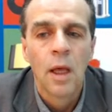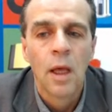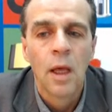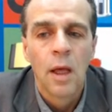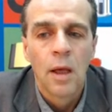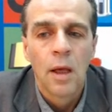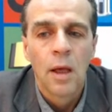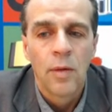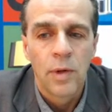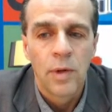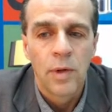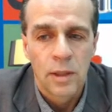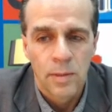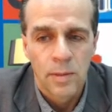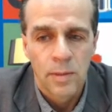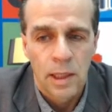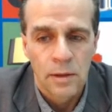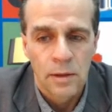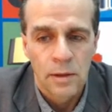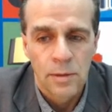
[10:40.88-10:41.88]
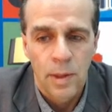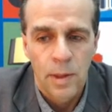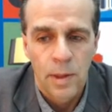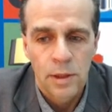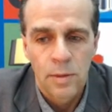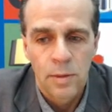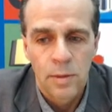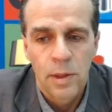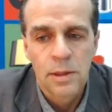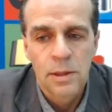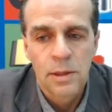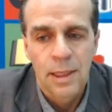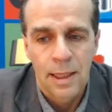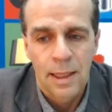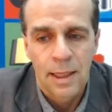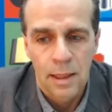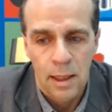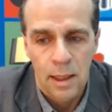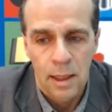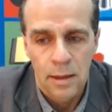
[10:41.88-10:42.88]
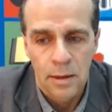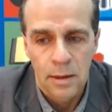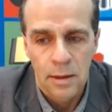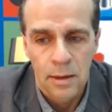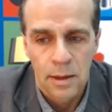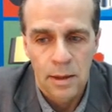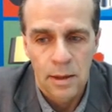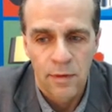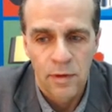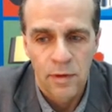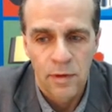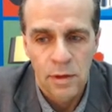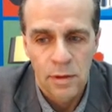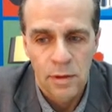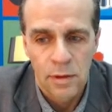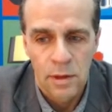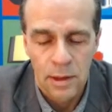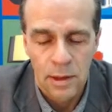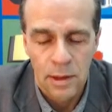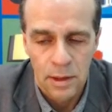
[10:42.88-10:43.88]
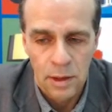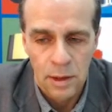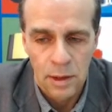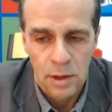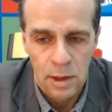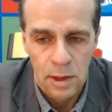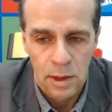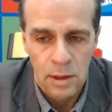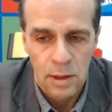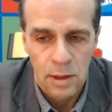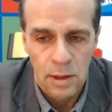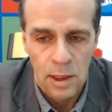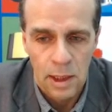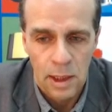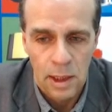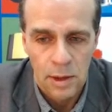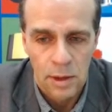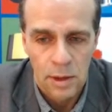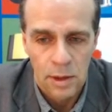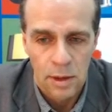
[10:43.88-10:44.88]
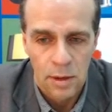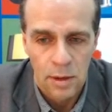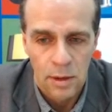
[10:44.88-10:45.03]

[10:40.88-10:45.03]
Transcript: we can make these measurements and then give us the clinician indication